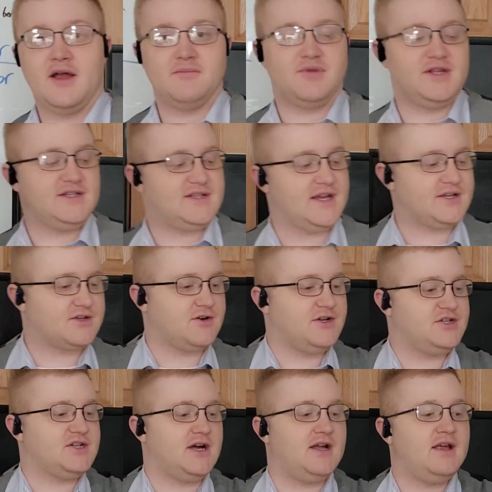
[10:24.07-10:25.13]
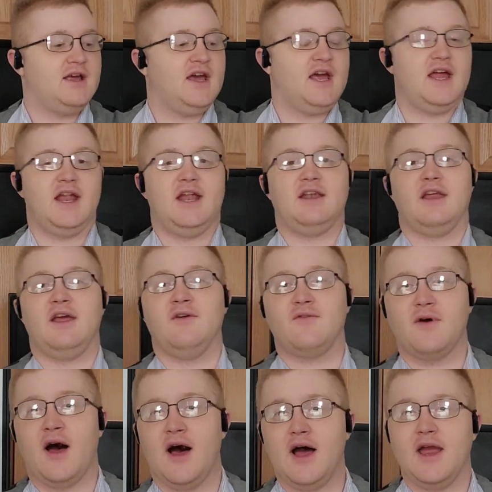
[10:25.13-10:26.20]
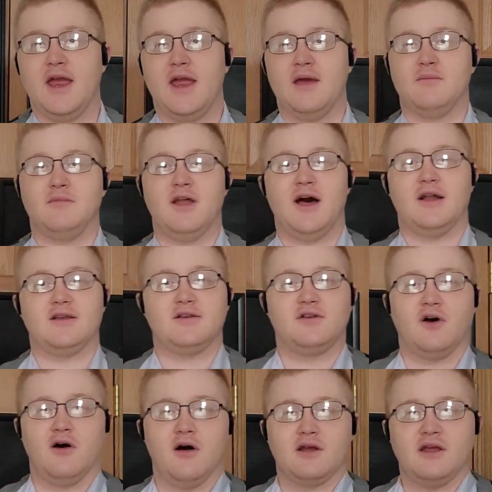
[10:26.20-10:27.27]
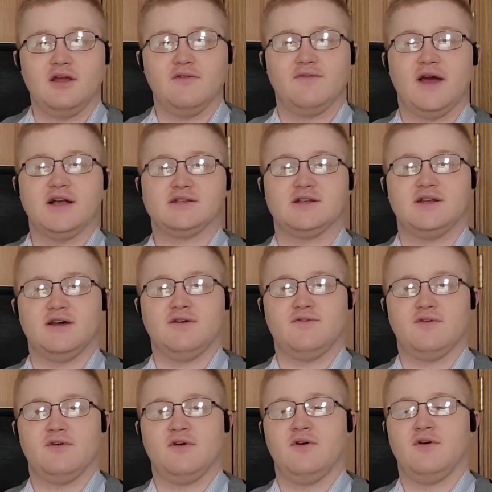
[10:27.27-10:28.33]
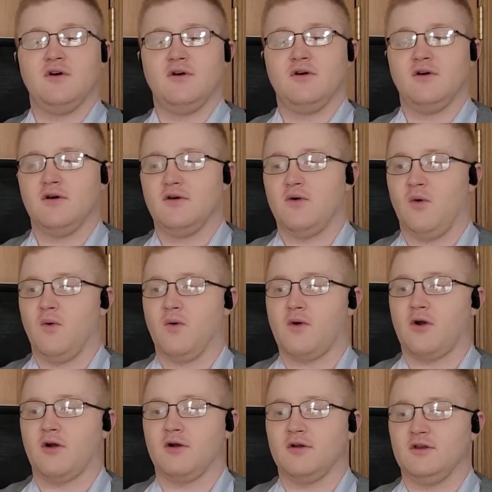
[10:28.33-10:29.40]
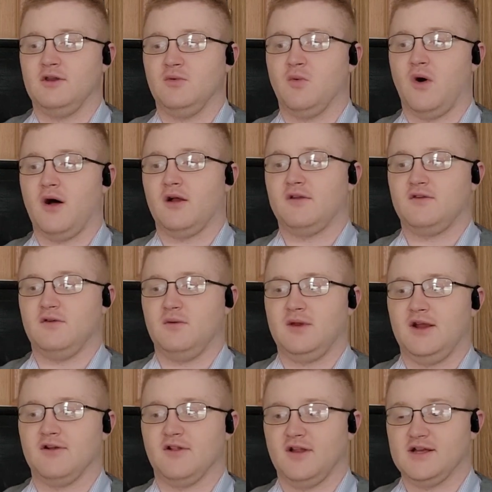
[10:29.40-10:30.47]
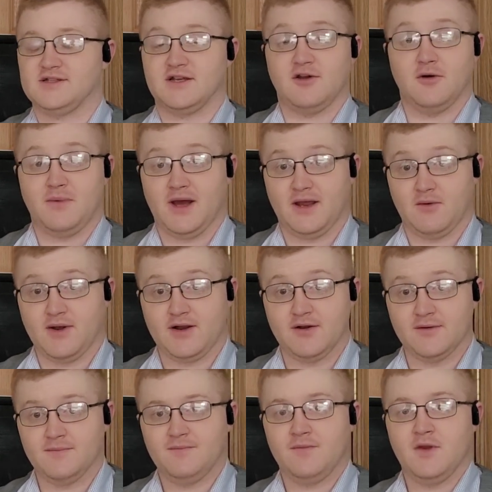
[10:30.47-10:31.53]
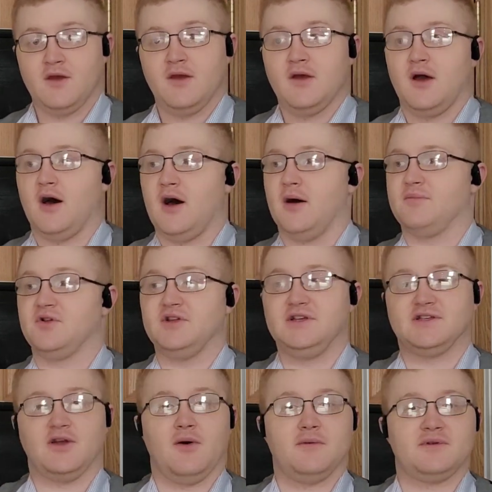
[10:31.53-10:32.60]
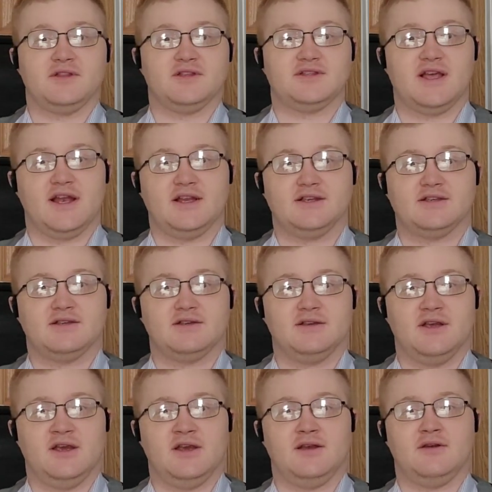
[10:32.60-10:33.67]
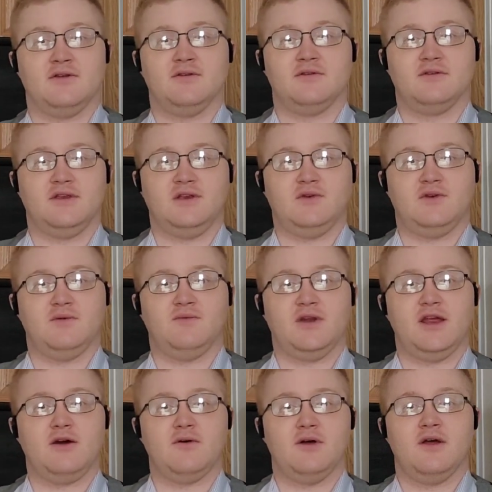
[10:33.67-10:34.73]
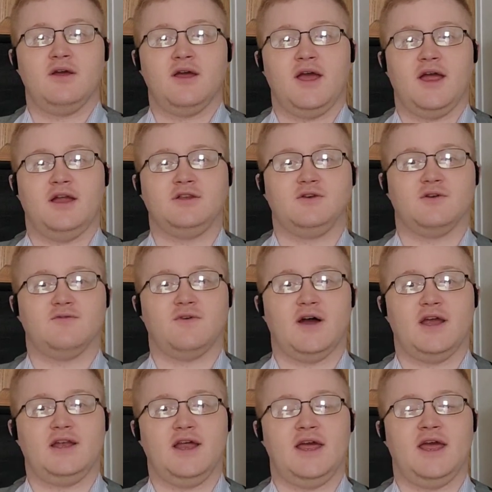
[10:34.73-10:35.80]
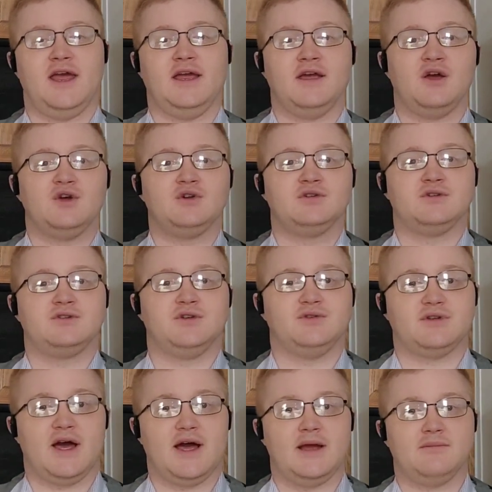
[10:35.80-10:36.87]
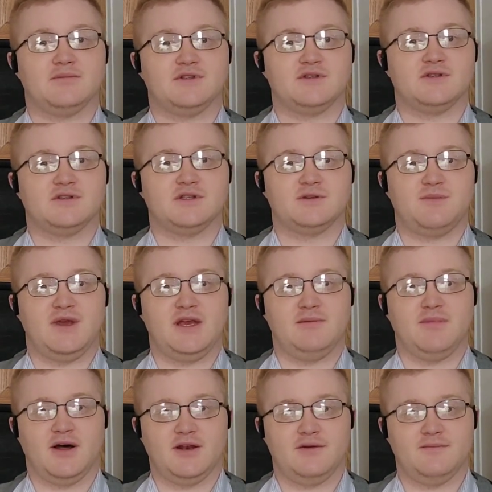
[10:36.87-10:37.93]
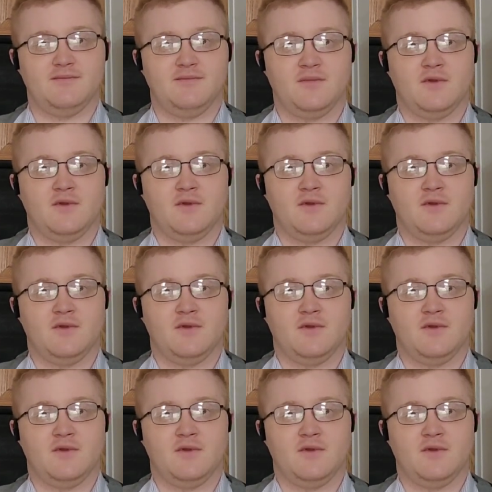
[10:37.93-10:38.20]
and please take a screenshot. And if I am not talking fast enough, or you want to hear the lesson go by quicker, please go up to the settings in the YouTube video, and you can find a 2x speed button